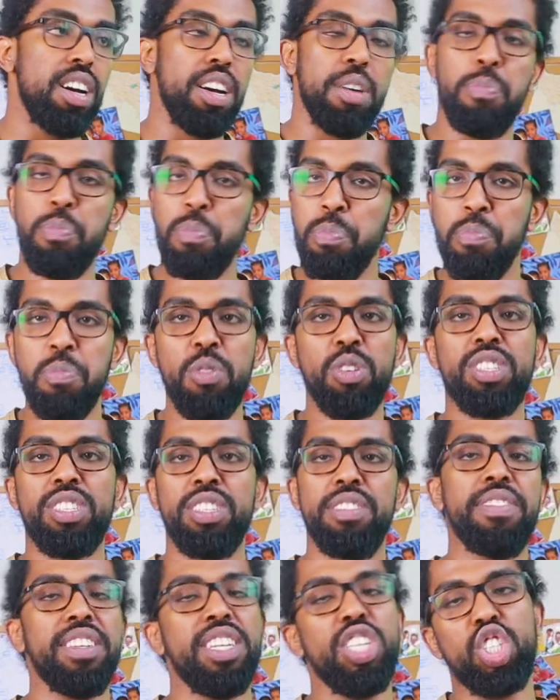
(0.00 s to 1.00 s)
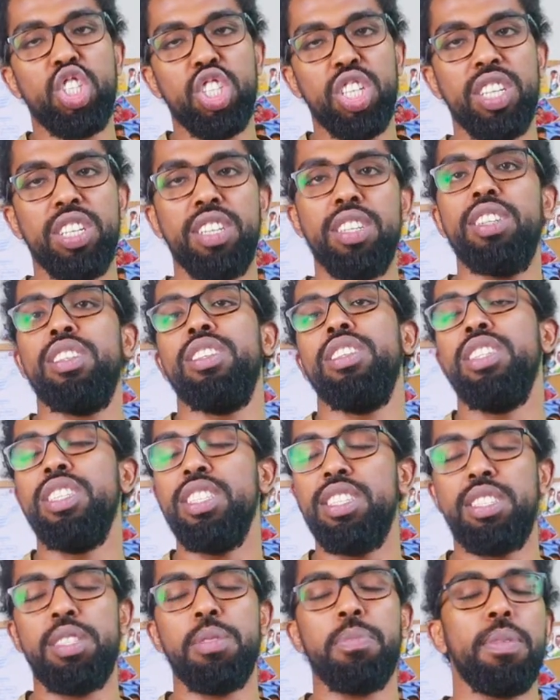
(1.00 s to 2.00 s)
motivation,
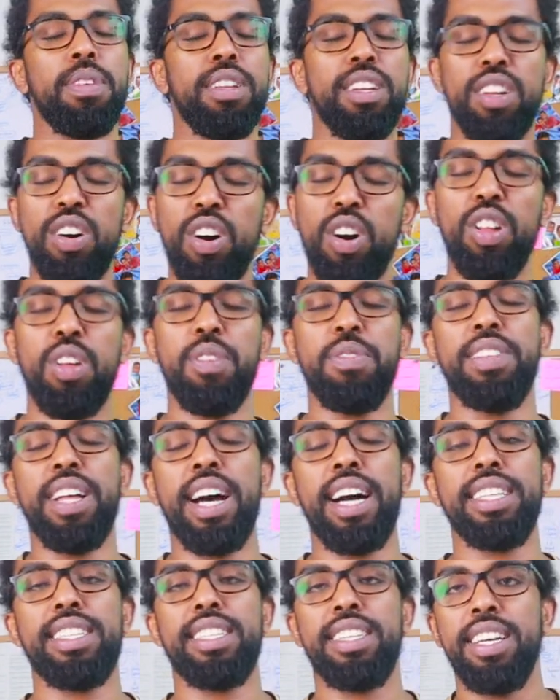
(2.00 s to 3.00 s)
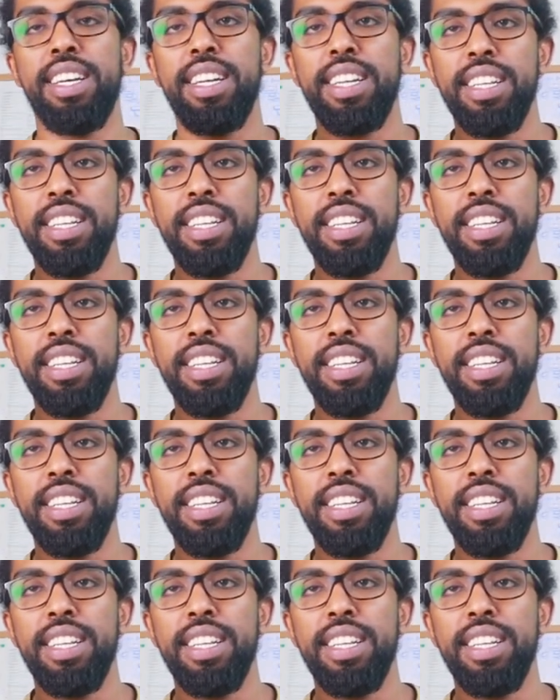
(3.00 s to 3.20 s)
discipline, all of that.